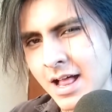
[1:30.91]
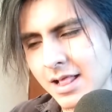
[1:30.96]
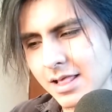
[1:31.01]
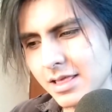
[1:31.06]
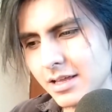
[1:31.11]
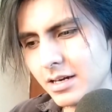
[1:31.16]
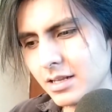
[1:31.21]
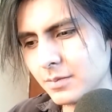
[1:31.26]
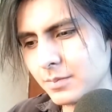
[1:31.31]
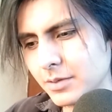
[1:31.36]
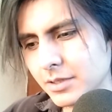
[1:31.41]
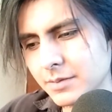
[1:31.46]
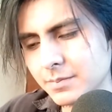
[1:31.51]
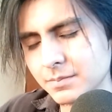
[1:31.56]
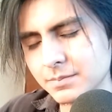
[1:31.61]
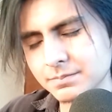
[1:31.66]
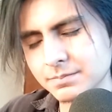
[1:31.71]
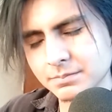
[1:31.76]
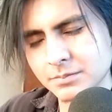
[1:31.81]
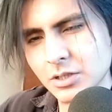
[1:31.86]
a little bit
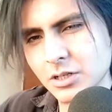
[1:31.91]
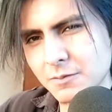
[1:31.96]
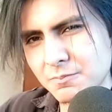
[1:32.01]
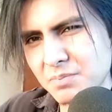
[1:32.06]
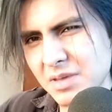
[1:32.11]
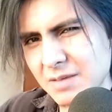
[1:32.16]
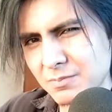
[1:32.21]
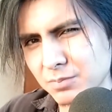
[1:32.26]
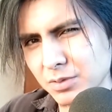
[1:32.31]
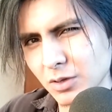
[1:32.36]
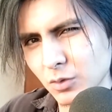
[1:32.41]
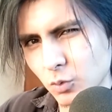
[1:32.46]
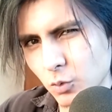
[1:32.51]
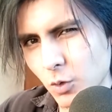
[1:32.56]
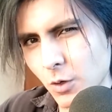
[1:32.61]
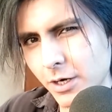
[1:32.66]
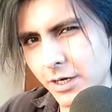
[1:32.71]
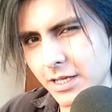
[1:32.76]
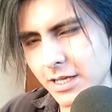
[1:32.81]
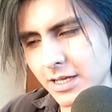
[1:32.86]
more people
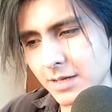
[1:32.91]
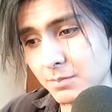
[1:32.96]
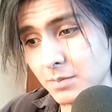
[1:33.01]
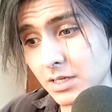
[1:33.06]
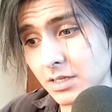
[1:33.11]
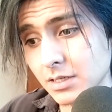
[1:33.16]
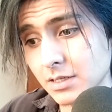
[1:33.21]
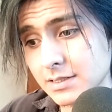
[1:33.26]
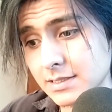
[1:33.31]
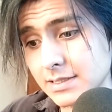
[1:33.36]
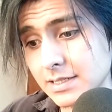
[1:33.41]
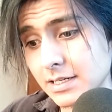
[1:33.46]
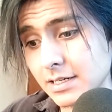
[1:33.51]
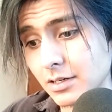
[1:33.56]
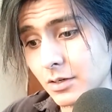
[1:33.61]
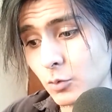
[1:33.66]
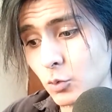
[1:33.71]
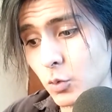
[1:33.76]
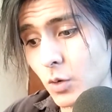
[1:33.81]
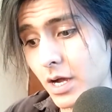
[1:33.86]
working, because
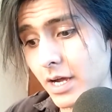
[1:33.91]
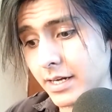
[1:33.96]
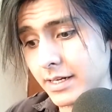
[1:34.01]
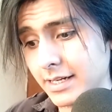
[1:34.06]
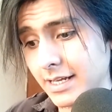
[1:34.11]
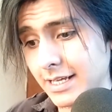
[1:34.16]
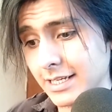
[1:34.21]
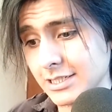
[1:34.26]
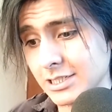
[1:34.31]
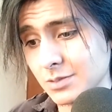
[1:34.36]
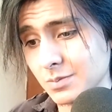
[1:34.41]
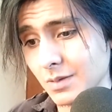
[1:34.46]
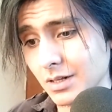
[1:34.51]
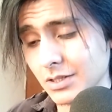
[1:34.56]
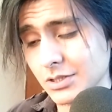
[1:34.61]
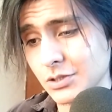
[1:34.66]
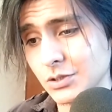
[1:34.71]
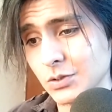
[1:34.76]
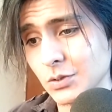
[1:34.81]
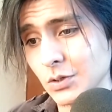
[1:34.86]
they're quite a
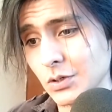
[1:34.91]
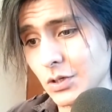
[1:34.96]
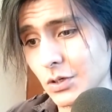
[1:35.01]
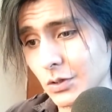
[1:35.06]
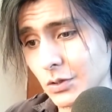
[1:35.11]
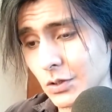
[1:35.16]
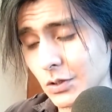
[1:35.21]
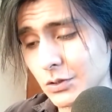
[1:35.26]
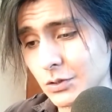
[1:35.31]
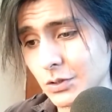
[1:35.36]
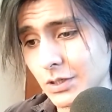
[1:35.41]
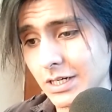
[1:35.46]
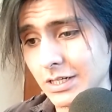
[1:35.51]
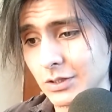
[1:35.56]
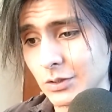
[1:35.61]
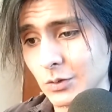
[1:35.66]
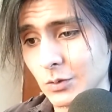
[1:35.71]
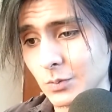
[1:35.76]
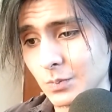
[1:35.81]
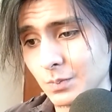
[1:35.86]
small studio, contrary
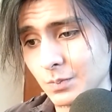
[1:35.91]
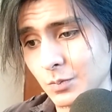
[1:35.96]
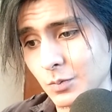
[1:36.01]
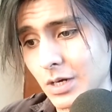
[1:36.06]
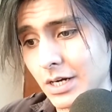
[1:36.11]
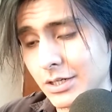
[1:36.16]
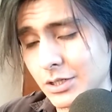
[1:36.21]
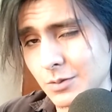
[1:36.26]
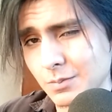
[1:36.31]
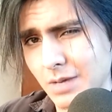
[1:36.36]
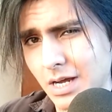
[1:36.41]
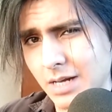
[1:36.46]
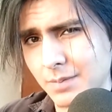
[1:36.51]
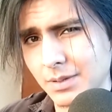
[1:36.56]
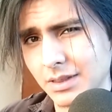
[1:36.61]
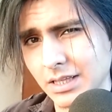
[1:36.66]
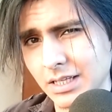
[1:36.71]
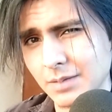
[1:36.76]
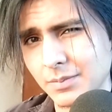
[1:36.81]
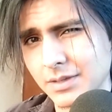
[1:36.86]
to what you might
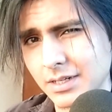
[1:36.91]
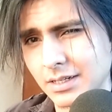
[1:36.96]
believe.